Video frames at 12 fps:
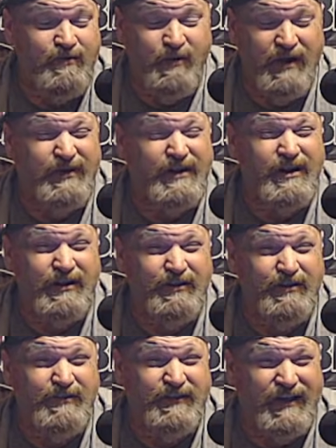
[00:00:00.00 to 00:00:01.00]
Well, they're going to
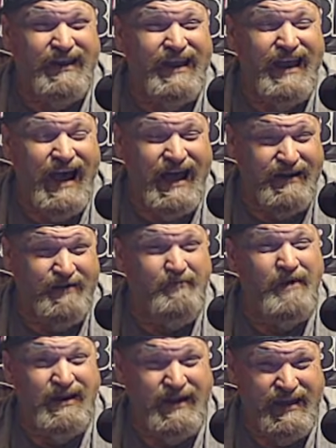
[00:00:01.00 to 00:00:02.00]
lose a lot of
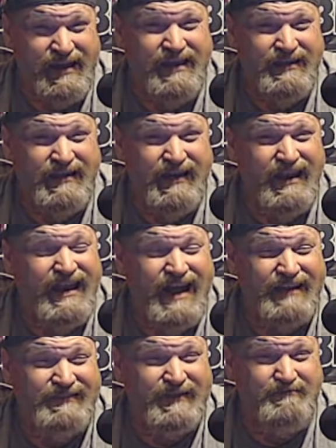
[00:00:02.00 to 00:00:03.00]
money.
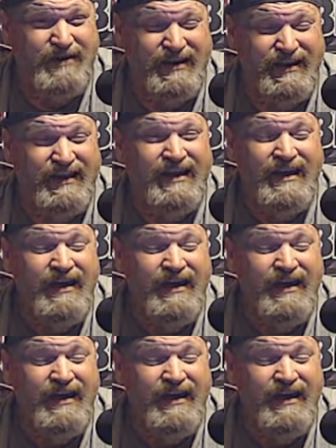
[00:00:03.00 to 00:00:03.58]
Lots of money.